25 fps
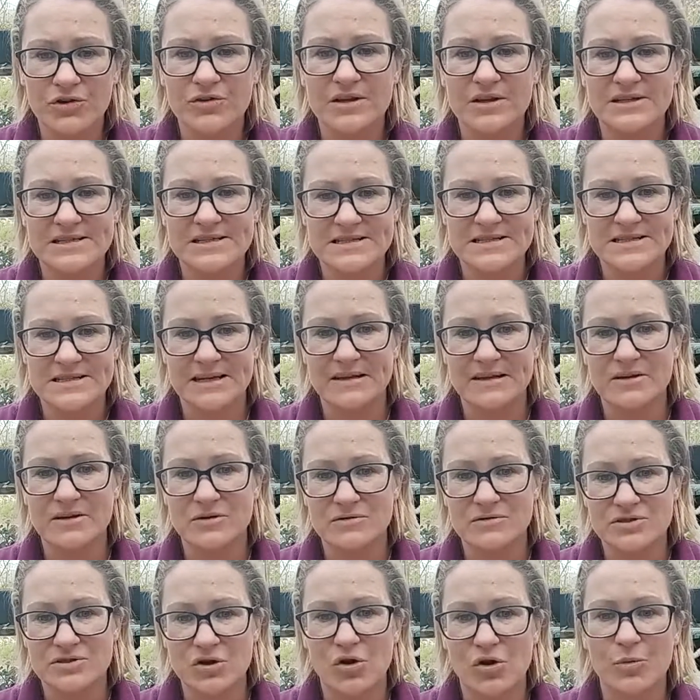that you see that
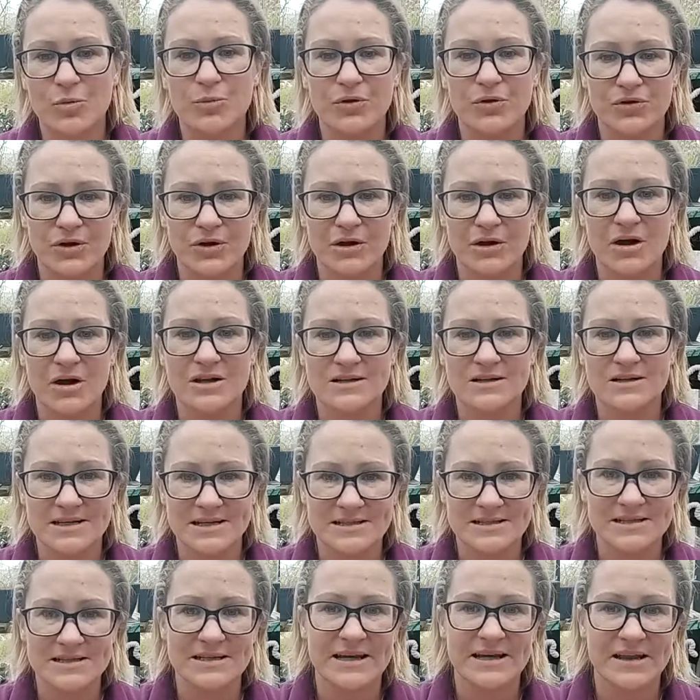goes on, putting the
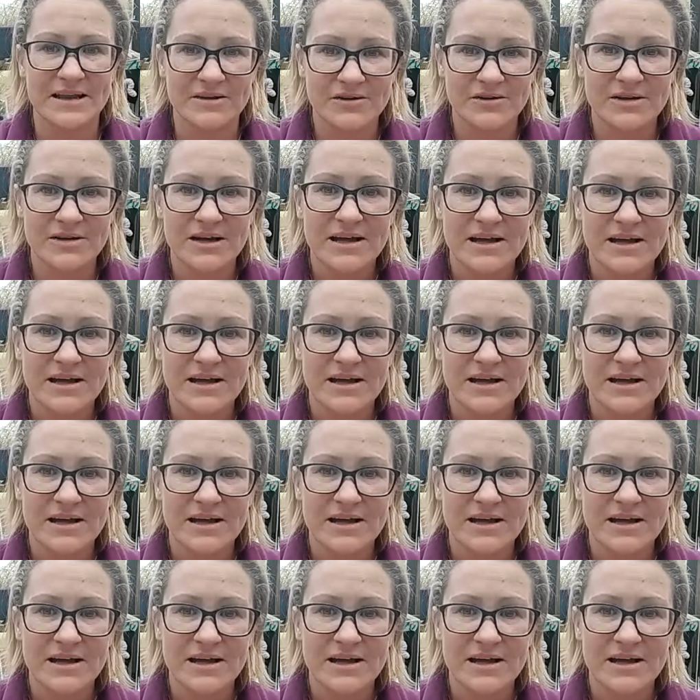content together